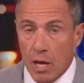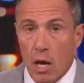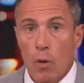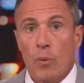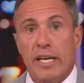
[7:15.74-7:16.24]

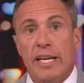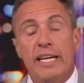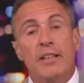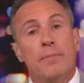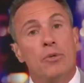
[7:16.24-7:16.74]
We need
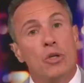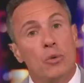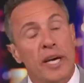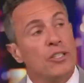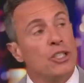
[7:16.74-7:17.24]
them
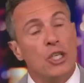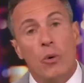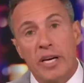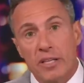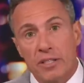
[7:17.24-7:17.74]
doing and
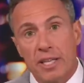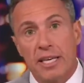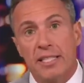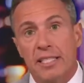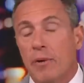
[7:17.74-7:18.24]
showing us
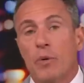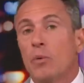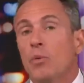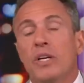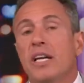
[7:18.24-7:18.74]
things that we
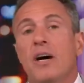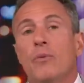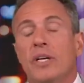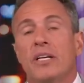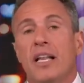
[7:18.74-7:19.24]
would not
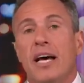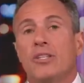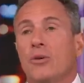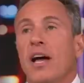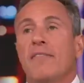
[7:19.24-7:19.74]
realize
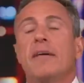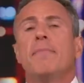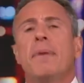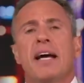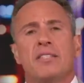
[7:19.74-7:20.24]
or have
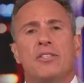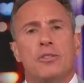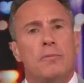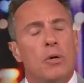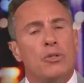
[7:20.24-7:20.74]
impact us
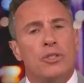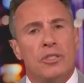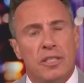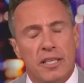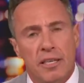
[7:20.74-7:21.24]

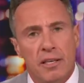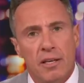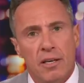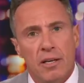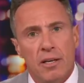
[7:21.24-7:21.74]
emotionally
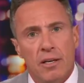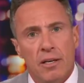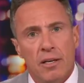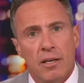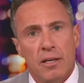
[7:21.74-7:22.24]

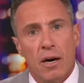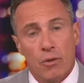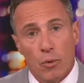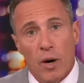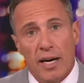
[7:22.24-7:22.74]

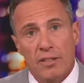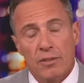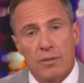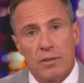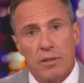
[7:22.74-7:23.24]
otherwise.
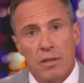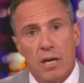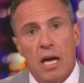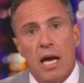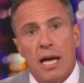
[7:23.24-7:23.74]

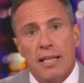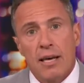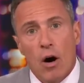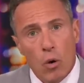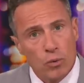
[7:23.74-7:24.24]
The
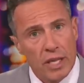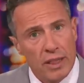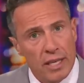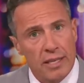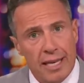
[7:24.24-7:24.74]
only
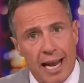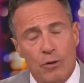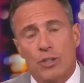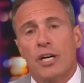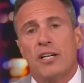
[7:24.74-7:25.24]
thing that
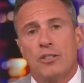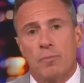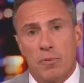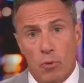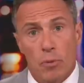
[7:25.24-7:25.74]
outshines the
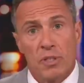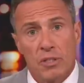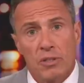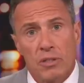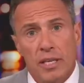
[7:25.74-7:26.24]

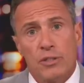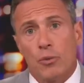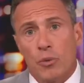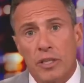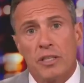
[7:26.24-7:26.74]
performances is the
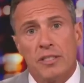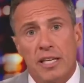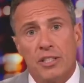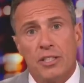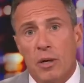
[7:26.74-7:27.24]

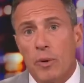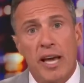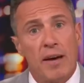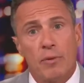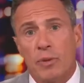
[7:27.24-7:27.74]
realization that we
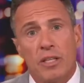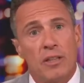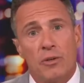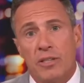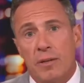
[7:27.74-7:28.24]
haven't really
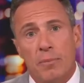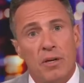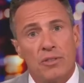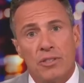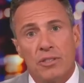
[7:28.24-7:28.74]
learned that
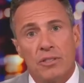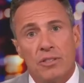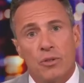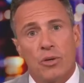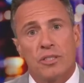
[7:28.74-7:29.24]
much
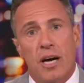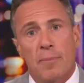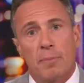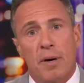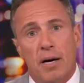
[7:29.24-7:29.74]
since our
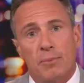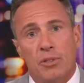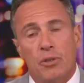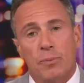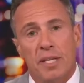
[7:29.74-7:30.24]
atomic bomb
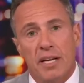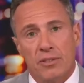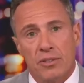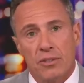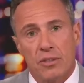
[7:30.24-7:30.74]

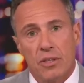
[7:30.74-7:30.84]
determinations.